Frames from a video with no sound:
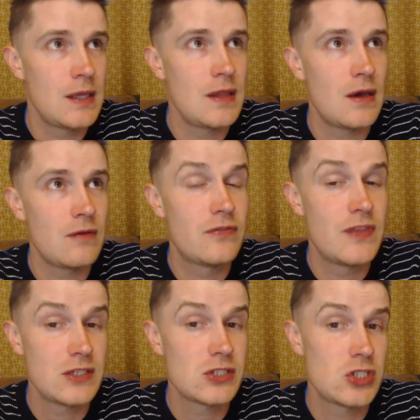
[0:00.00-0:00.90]
of
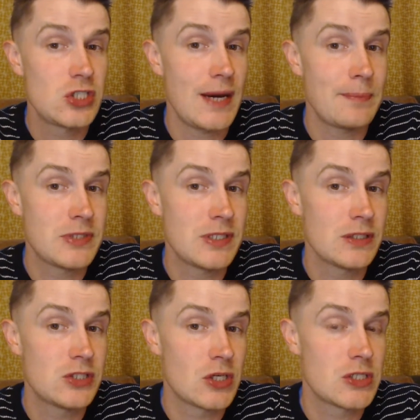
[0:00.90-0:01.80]
this chapter,
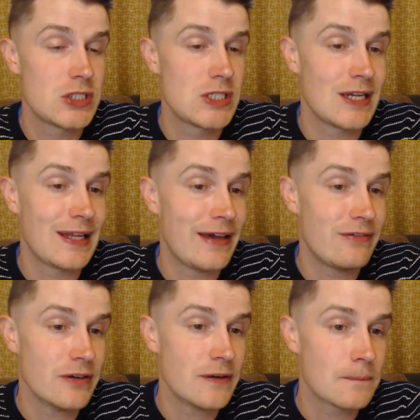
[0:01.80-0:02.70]
Judges
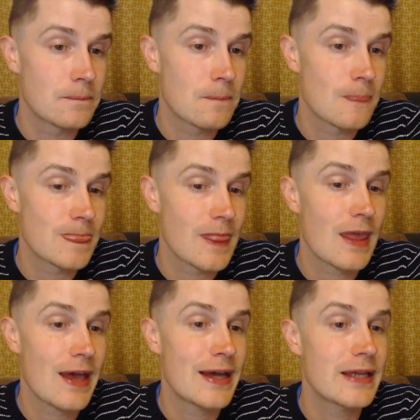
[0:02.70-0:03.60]
11,
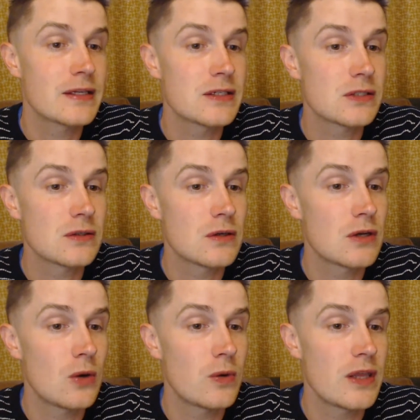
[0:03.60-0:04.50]
and
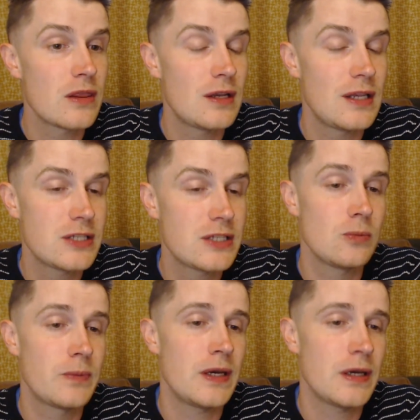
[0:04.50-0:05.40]
knowing the little
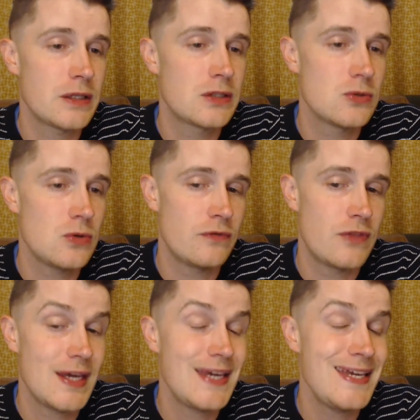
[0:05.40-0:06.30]
bit I do of the
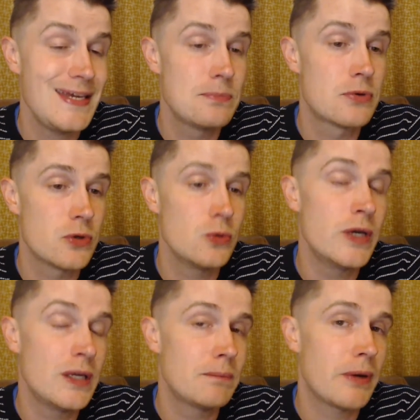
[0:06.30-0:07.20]
Hebrew
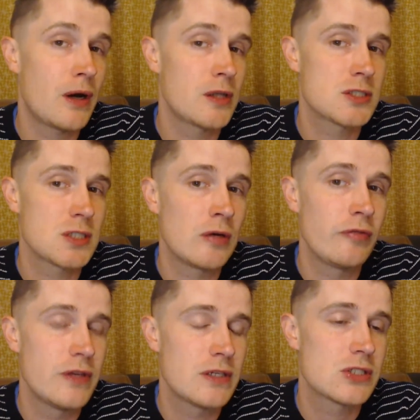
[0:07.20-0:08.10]
in parts of
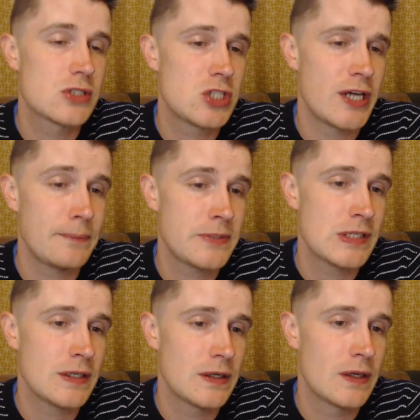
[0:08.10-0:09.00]
this
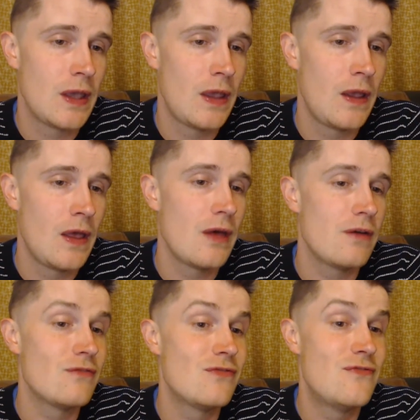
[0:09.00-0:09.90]
chapter,
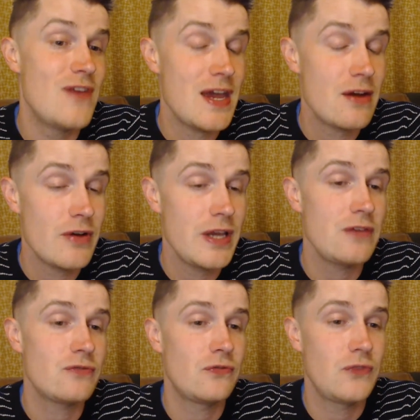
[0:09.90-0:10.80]
very
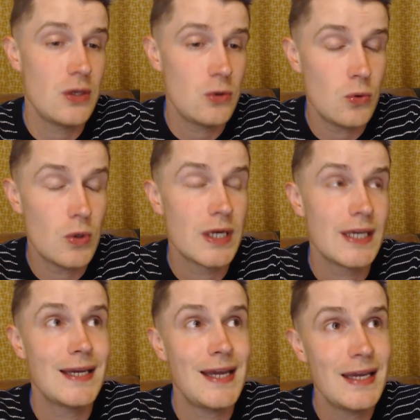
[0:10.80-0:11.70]
few
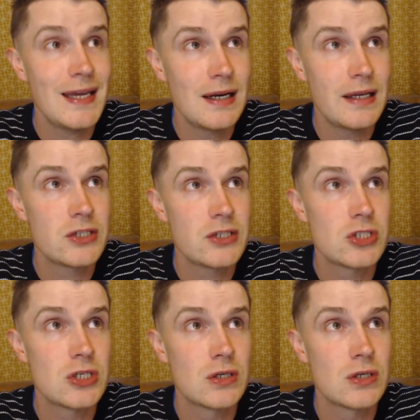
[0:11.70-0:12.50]
English